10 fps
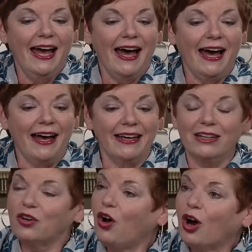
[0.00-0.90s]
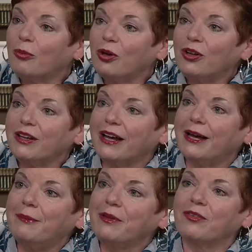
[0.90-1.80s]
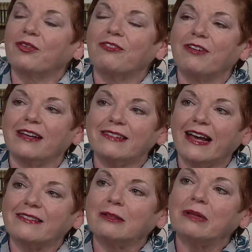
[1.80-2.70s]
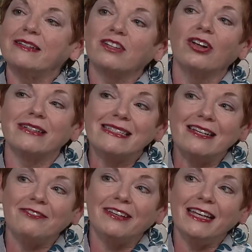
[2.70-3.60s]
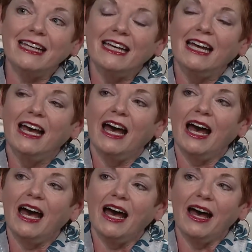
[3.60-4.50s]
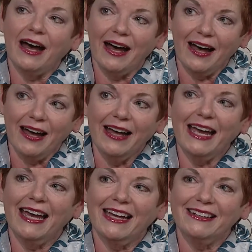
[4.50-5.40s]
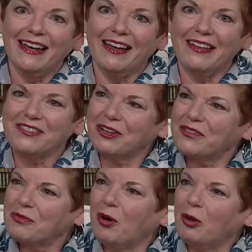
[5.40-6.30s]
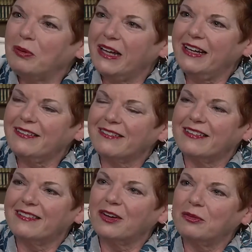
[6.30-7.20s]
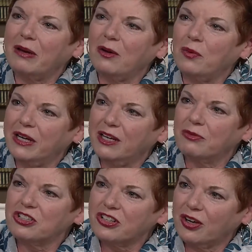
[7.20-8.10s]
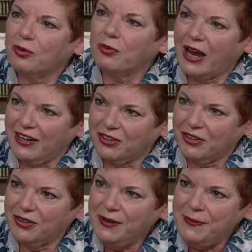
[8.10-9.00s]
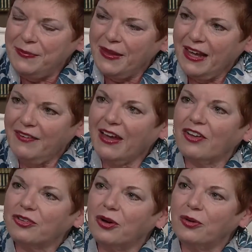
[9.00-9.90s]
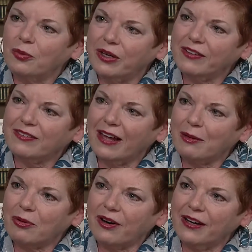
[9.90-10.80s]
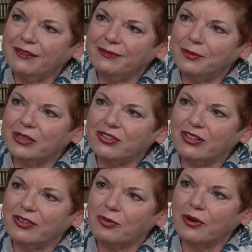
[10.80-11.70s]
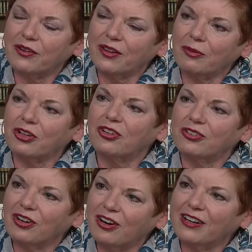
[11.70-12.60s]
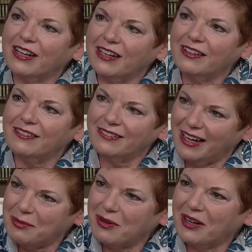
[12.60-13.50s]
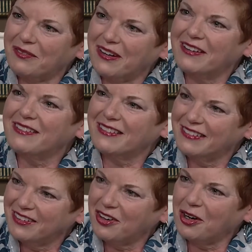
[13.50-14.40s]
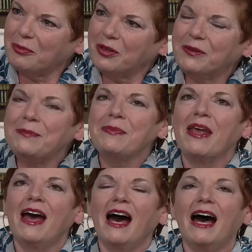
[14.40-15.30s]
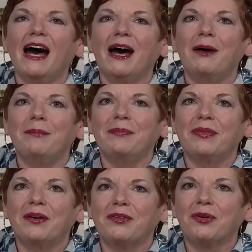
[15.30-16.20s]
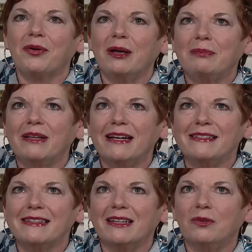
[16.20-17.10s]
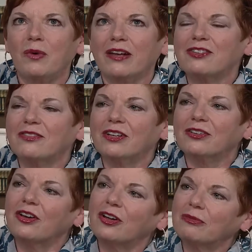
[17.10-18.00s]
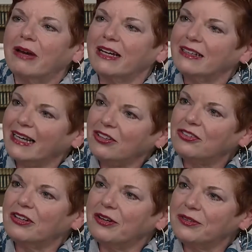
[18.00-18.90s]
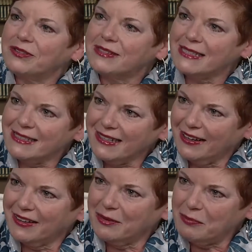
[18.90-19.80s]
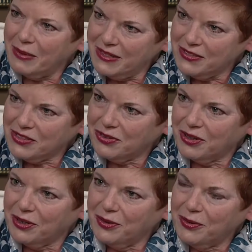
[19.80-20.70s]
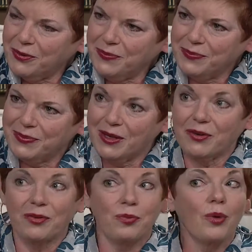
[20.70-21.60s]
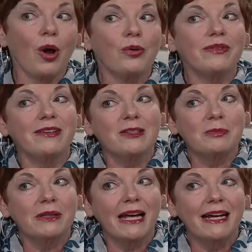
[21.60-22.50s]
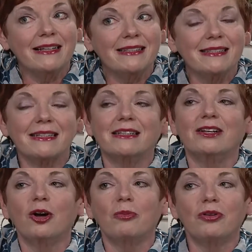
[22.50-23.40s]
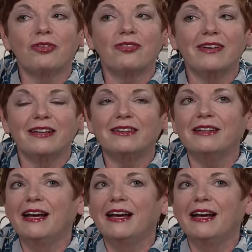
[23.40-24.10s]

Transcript: uh, in Carmel. Um, there's a fantastic place called Divvy Divvy. Uh-huh. And uh, they serve small plates. It's owned by Woody and Rochelle Ryder. Uh-huh. And they also own Woody's Library, which is where the original Carnegie Library oh, was oh, okay, in cool. Carmel. Okay. Um, there's a great place in Westfield called Michelangelo's Italian Bistro. Mm -hmm. There's Rosie's Place in Noblesville.